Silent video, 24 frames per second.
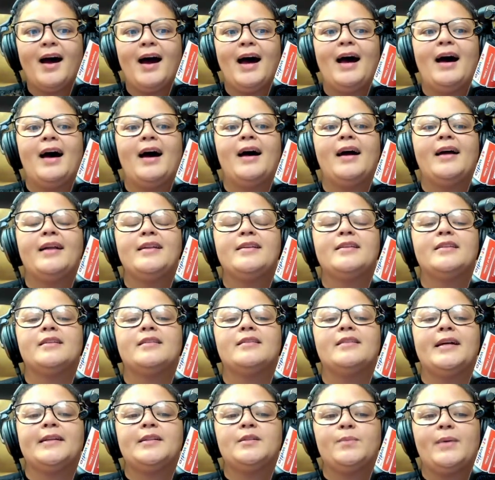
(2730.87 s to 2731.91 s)
And
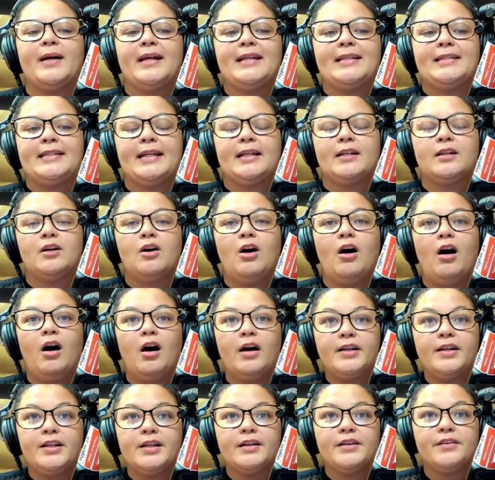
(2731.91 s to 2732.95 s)
that's why I said
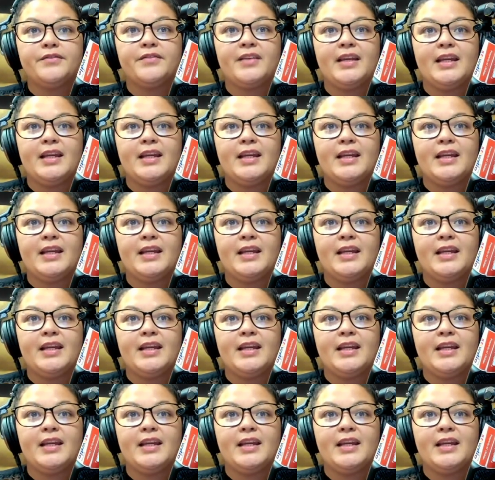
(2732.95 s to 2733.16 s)
Cardiff